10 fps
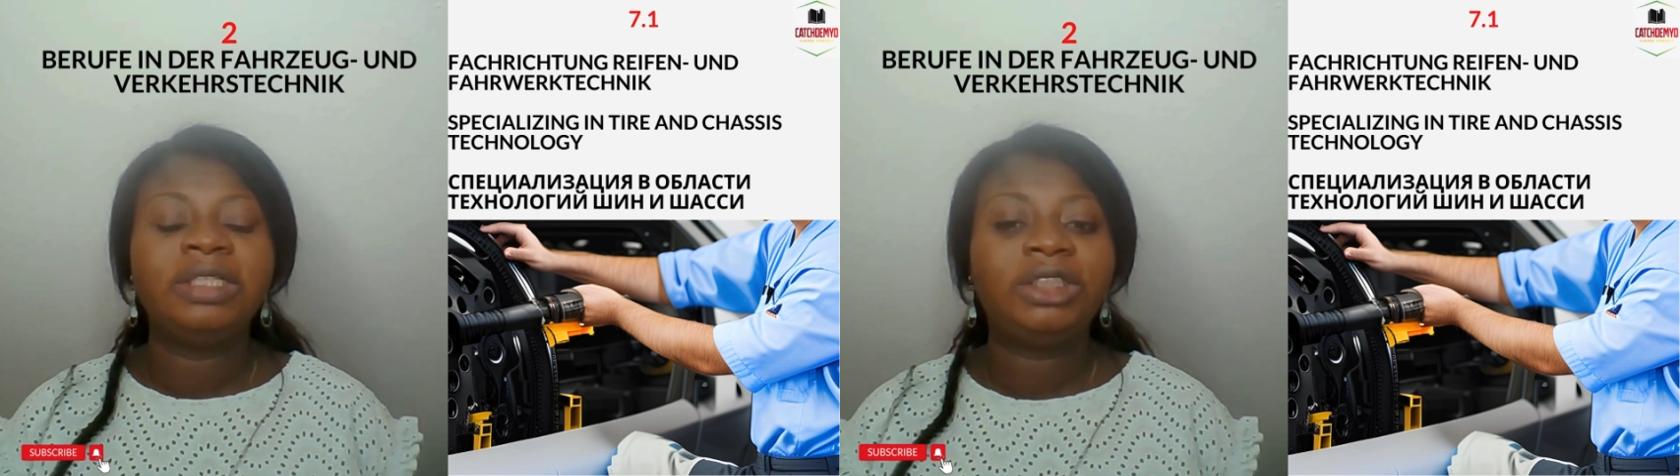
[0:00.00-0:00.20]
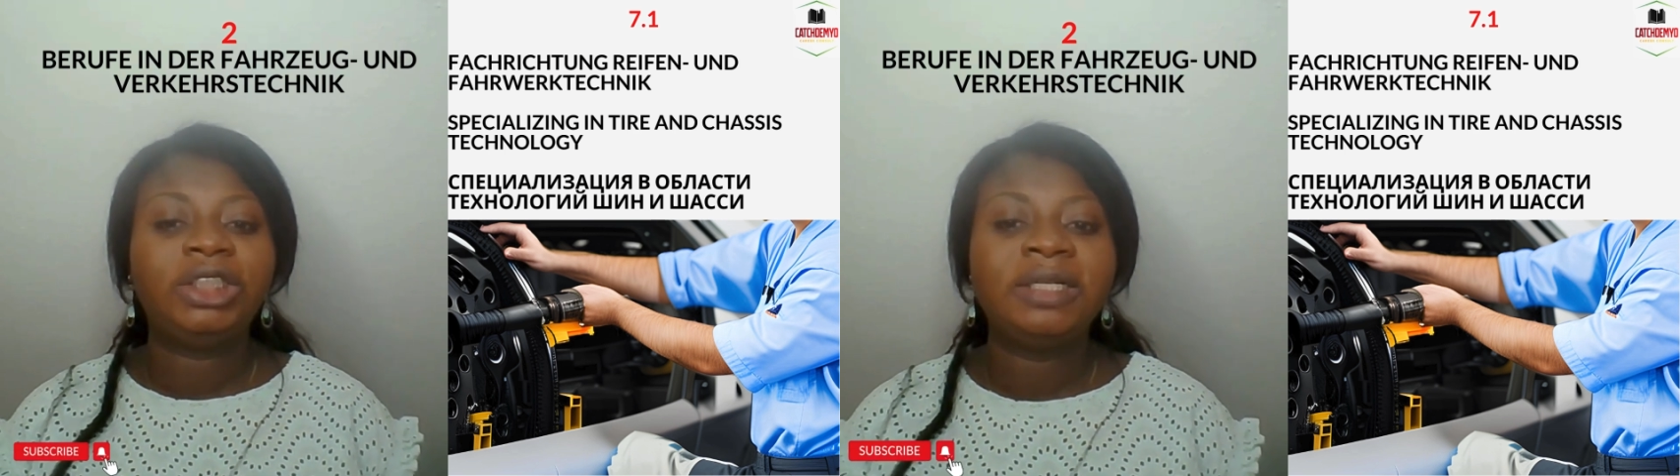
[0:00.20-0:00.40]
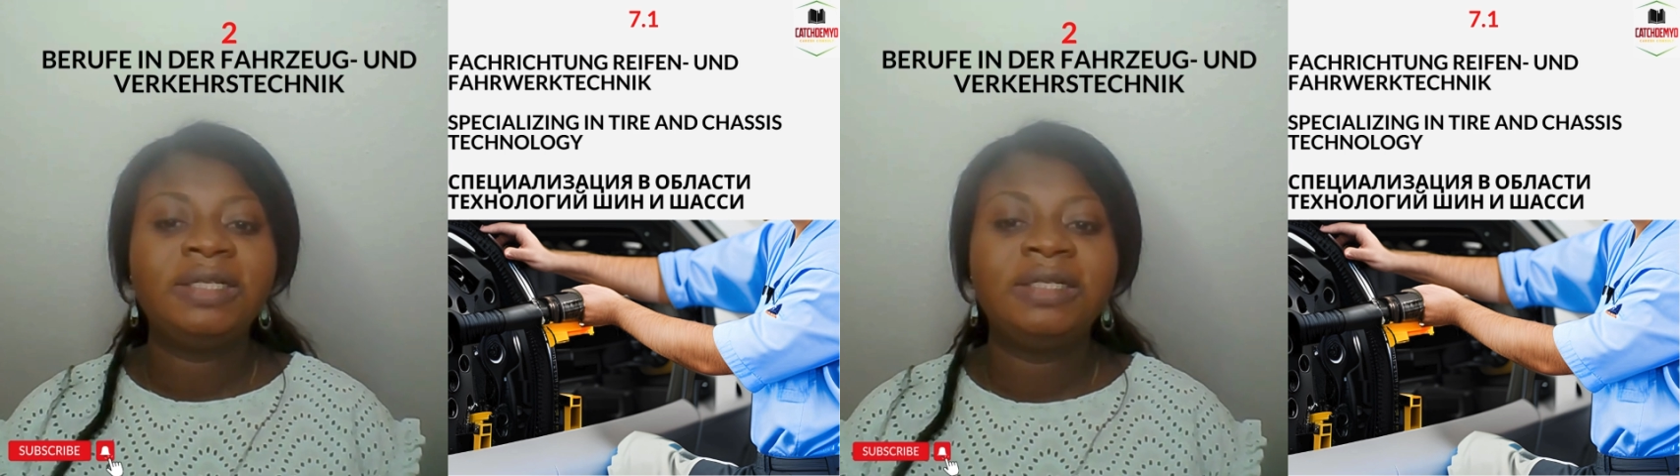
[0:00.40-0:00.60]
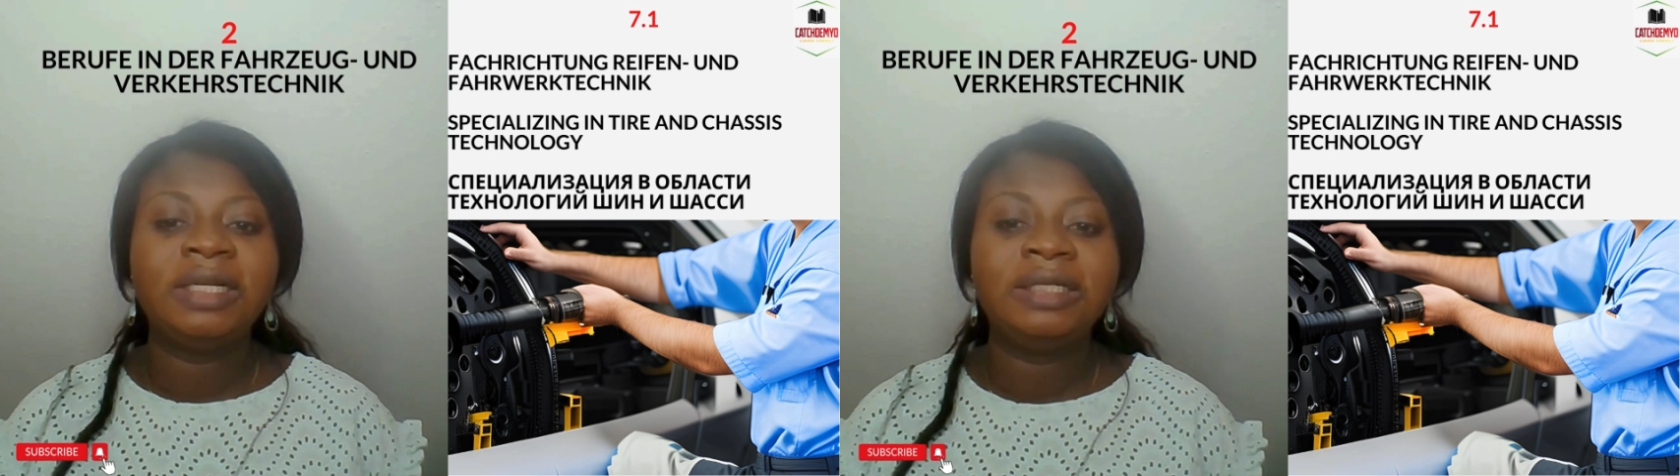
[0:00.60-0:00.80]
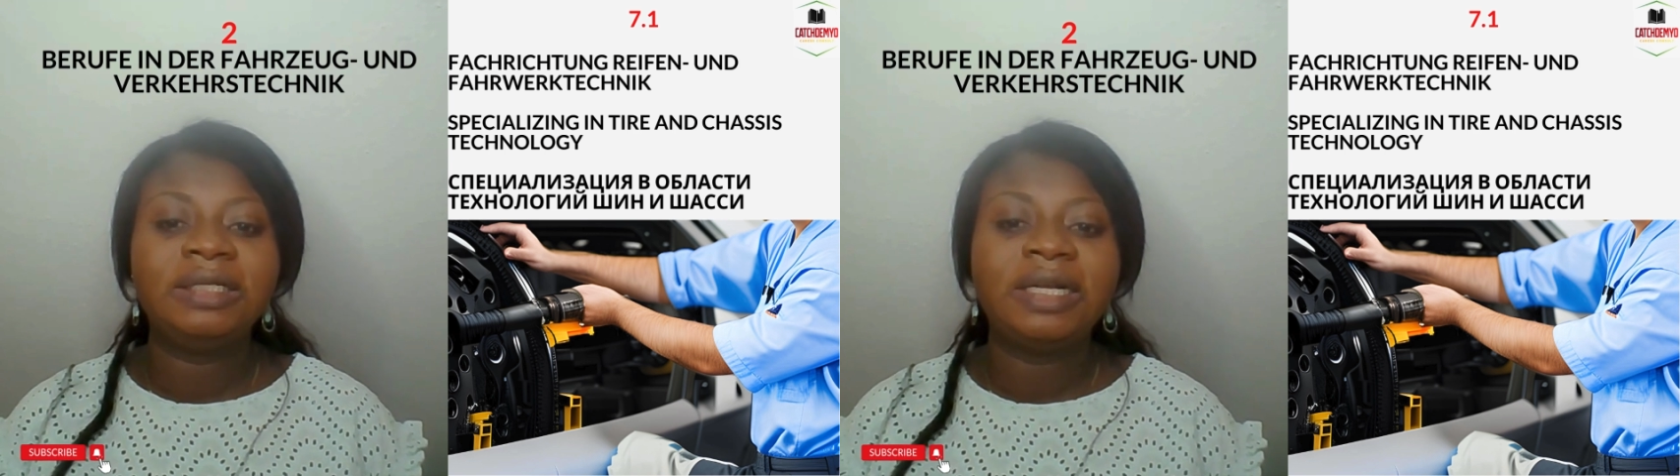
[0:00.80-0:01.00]
the chassis
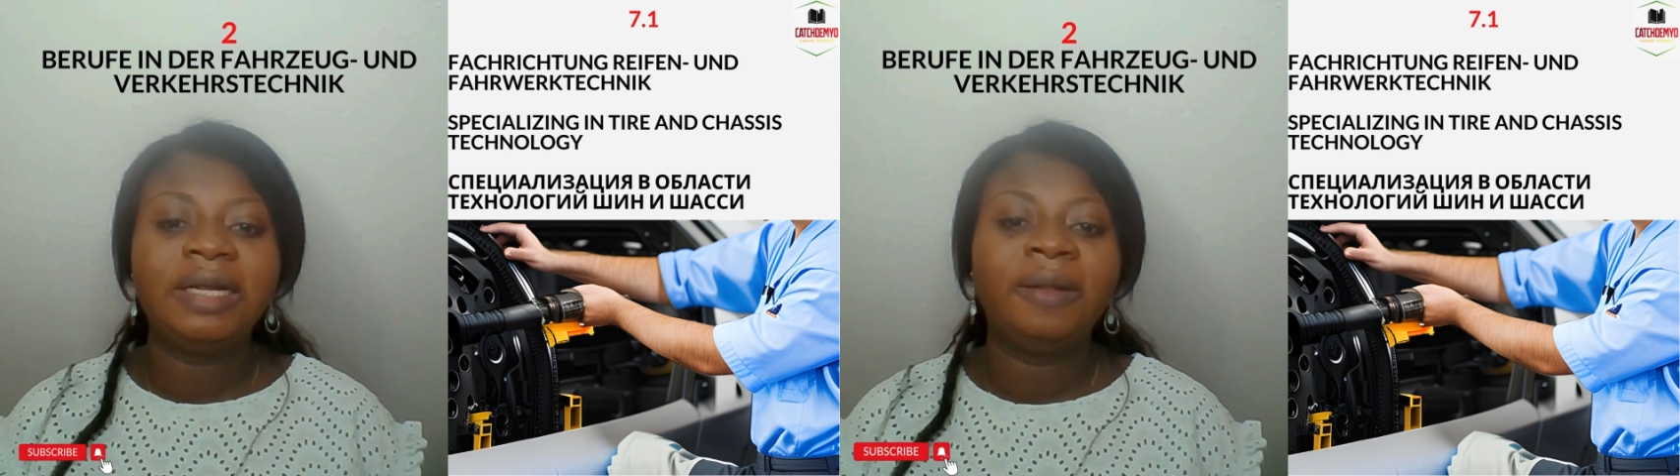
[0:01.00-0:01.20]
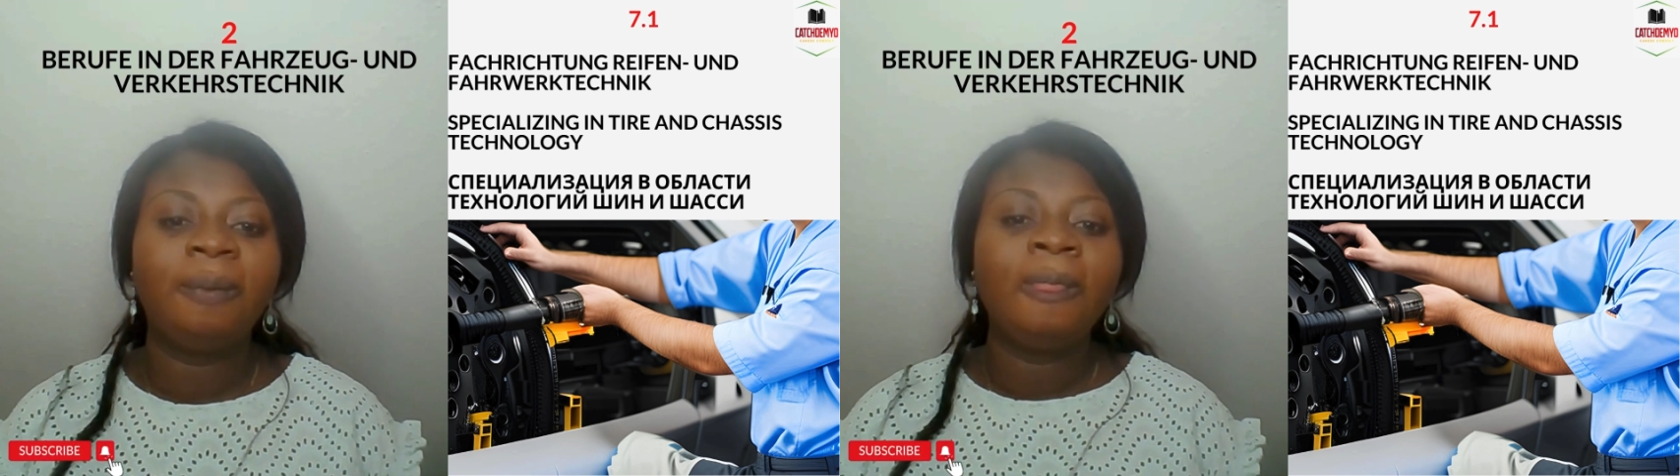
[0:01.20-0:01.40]
and the tire.